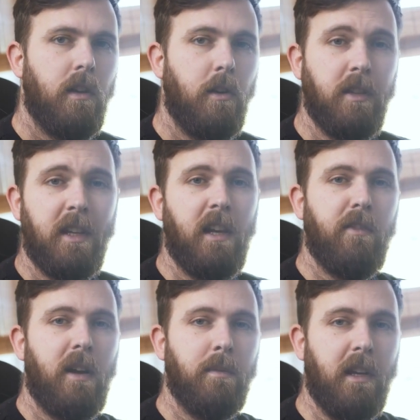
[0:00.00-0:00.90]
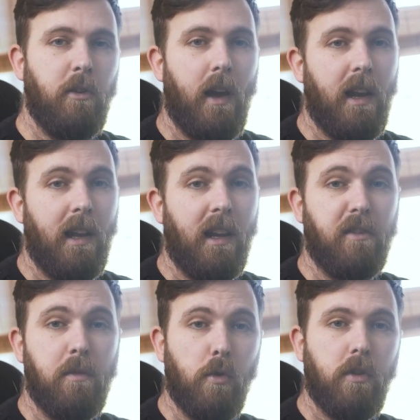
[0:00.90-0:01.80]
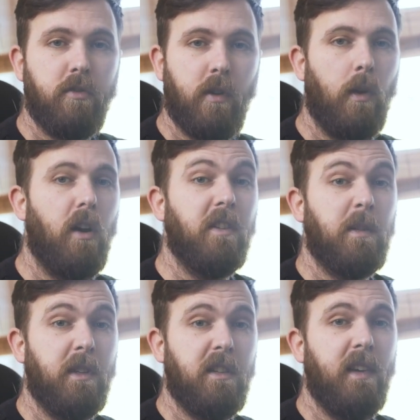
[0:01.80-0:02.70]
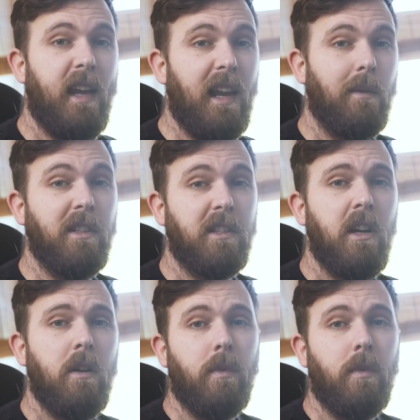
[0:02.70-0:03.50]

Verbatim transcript: Using keyframes in your edit gives you more control over specific elements